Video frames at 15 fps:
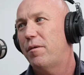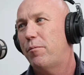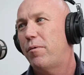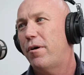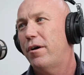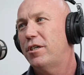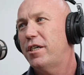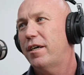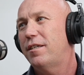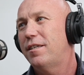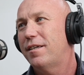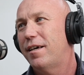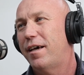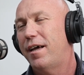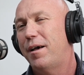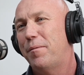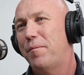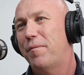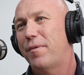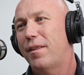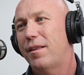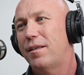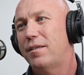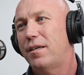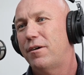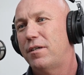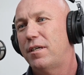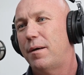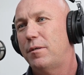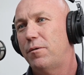of the project. So
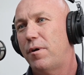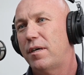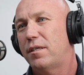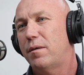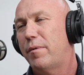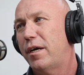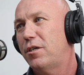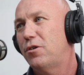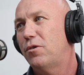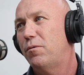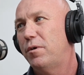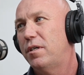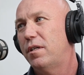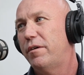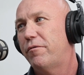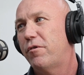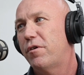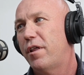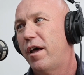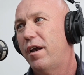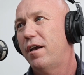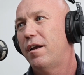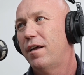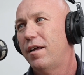it's up to us to make sure we deliver on that.